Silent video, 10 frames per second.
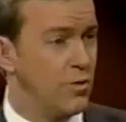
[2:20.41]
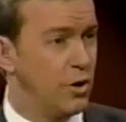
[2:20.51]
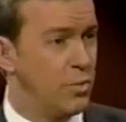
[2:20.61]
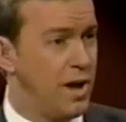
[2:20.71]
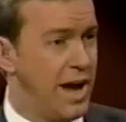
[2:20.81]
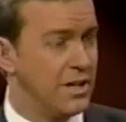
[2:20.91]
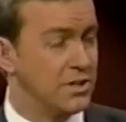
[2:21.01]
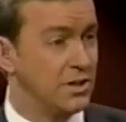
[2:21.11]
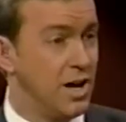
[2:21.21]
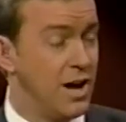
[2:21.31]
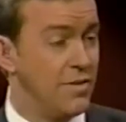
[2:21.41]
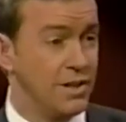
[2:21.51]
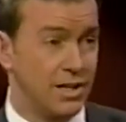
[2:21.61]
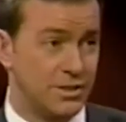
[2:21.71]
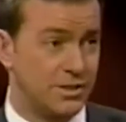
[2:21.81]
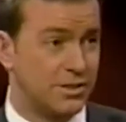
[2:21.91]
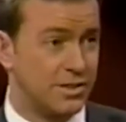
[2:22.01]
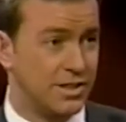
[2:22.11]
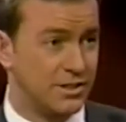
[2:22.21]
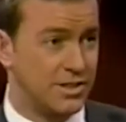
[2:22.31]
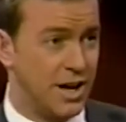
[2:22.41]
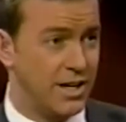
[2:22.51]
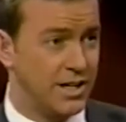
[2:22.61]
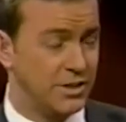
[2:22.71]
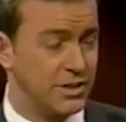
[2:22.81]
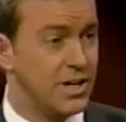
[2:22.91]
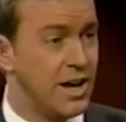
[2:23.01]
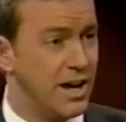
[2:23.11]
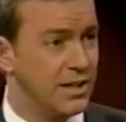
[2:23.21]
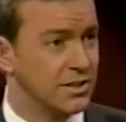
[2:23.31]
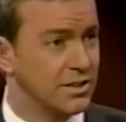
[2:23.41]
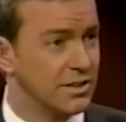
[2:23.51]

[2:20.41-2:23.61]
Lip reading: over a past love, and that's not an easy task.